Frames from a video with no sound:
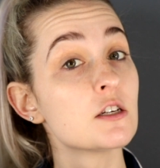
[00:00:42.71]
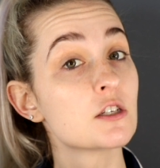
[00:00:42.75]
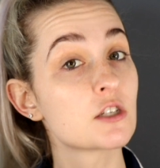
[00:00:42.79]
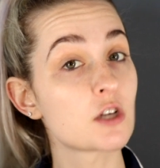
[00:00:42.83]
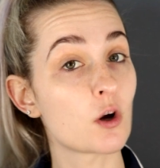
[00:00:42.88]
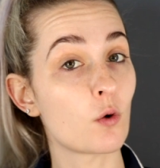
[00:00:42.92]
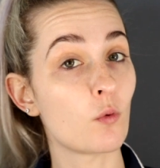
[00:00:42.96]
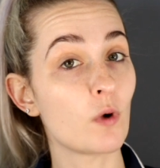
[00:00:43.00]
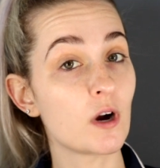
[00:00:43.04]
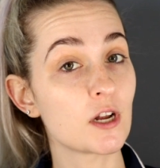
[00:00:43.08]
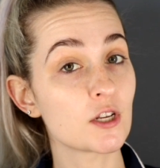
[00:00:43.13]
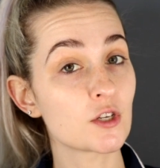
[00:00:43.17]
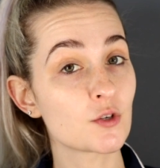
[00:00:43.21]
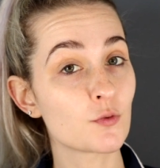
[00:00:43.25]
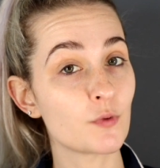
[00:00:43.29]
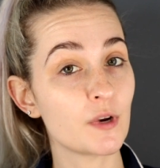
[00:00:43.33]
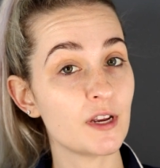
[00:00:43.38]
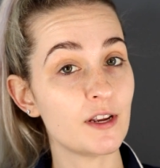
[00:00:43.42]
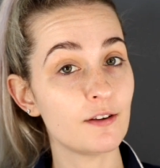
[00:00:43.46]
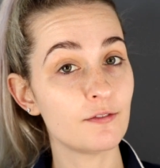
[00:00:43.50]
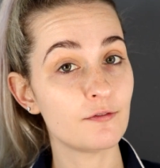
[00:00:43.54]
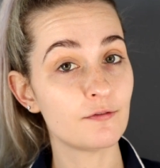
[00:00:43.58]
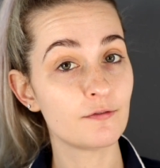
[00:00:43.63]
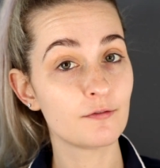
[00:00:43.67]
So once
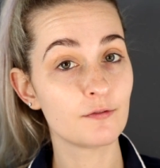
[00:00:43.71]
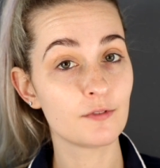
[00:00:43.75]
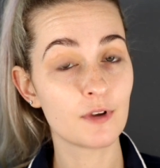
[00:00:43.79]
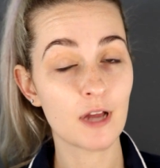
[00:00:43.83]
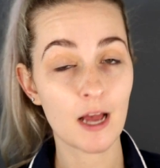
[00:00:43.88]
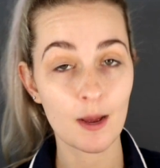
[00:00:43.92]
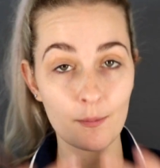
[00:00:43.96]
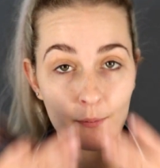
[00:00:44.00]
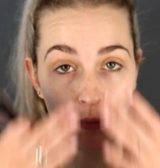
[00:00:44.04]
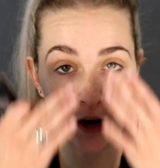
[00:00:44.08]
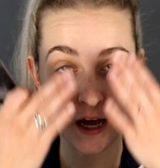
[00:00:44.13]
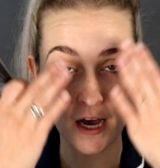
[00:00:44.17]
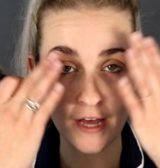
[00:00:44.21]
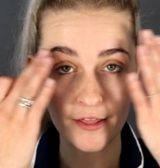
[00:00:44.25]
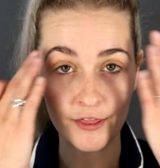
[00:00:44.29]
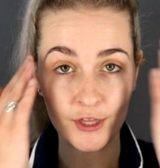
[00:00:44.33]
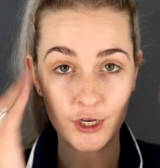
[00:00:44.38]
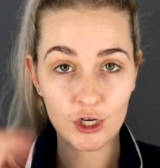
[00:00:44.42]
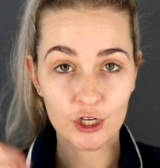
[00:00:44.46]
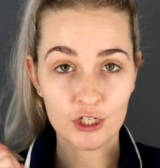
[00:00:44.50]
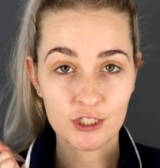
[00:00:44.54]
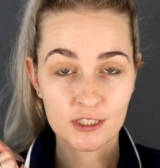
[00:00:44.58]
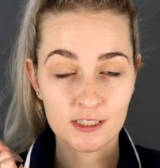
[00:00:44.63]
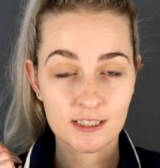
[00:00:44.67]
we've applied the
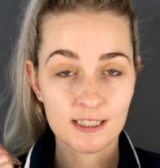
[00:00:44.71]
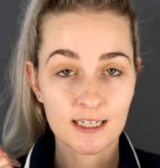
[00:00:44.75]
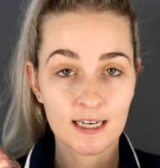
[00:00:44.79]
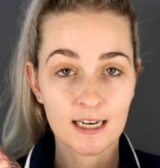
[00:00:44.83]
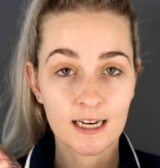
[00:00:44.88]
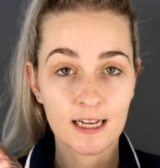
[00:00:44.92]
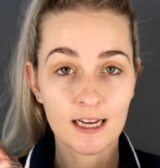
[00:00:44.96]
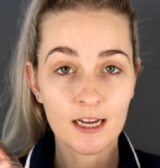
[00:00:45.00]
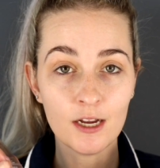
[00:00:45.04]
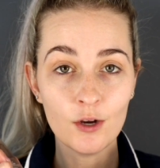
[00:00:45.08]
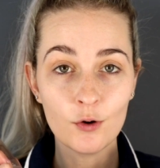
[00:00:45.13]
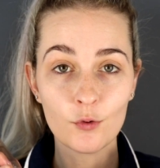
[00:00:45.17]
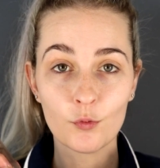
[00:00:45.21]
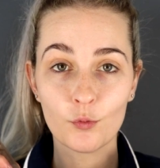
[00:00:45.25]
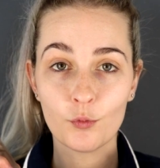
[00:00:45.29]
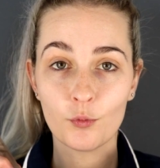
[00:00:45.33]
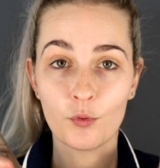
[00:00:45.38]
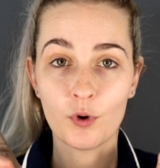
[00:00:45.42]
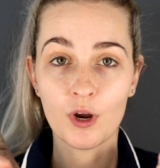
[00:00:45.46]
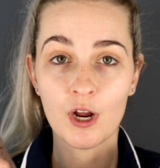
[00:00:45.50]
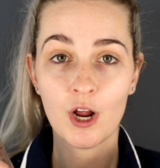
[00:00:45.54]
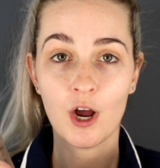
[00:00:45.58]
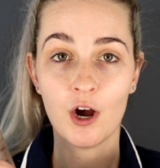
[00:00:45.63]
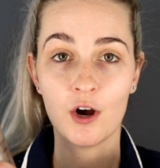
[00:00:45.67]
concealer,
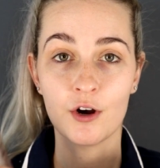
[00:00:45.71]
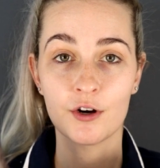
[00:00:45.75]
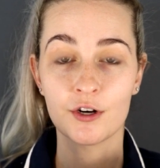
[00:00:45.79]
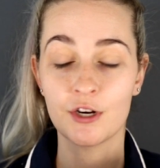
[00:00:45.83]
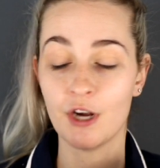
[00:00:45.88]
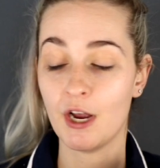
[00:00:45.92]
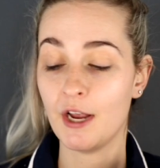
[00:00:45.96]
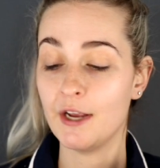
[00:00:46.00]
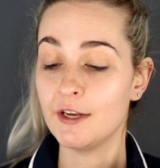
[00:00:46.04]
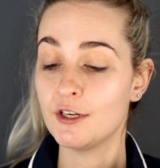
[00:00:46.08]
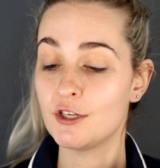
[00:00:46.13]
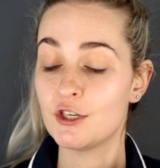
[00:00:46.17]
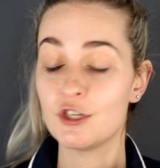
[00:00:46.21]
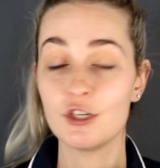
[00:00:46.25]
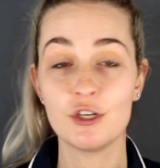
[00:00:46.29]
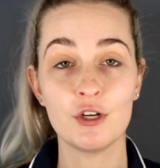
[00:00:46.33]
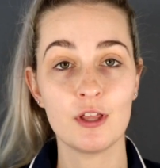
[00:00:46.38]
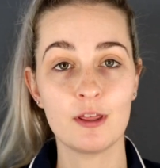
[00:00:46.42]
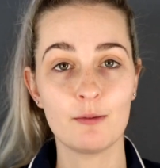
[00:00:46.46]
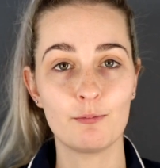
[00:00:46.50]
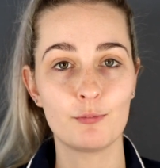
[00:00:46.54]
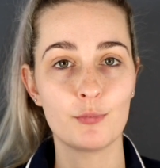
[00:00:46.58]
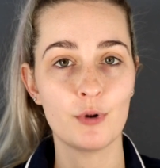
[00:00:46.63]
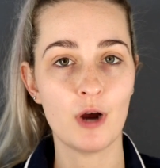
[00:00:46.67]
we are going to
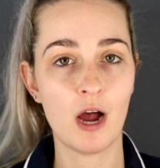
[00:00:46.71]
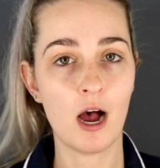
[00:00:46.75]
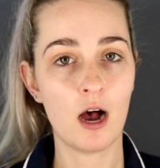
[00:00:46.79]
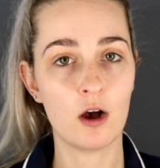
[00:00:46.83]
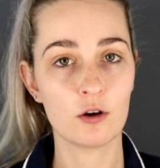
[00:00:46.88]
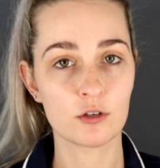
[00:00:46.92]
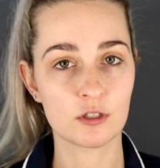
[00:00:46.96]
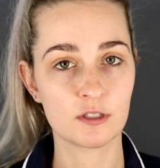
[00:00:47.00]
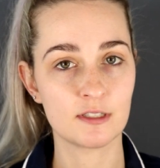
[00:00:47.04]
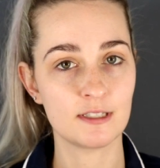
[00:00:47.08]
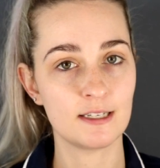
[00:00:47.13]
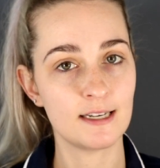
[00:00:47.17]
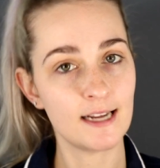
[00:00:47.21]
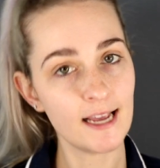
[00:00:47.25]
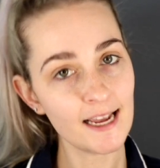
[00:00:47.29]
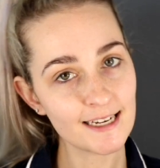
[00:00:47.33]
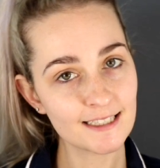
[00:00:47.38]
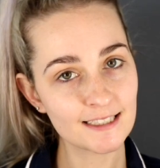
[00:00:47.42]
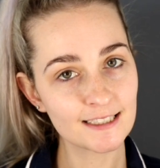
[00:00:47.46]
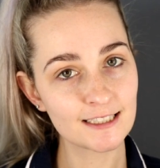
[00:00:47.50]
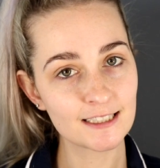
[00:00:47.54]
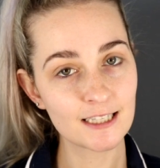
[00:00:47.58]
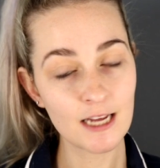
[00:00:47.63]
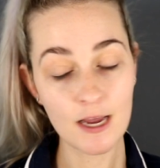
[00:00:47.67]
do the brows
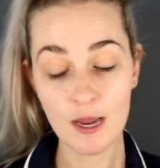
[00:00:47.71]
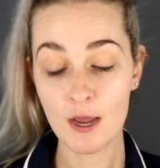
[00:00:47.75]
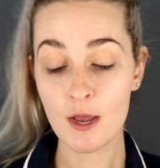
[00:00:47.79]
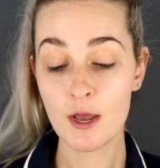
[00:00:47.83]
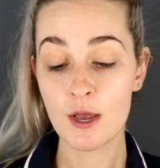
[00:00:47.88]
next.